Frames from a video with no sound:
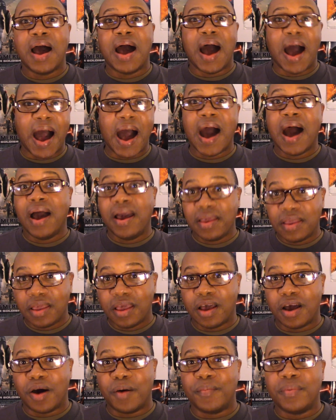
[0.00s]
I
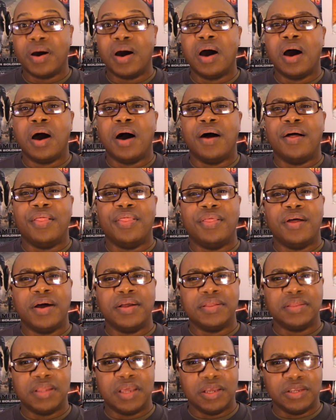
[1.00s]
am the
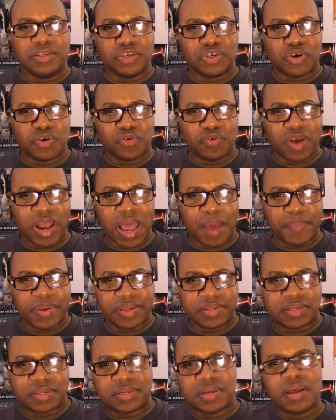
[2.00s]
Ninja
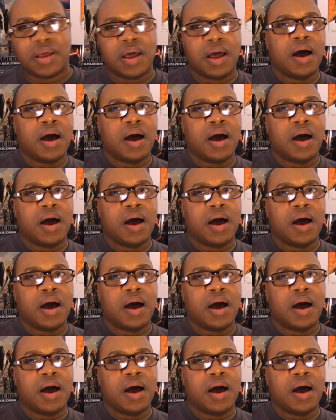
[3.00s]
Rabbit.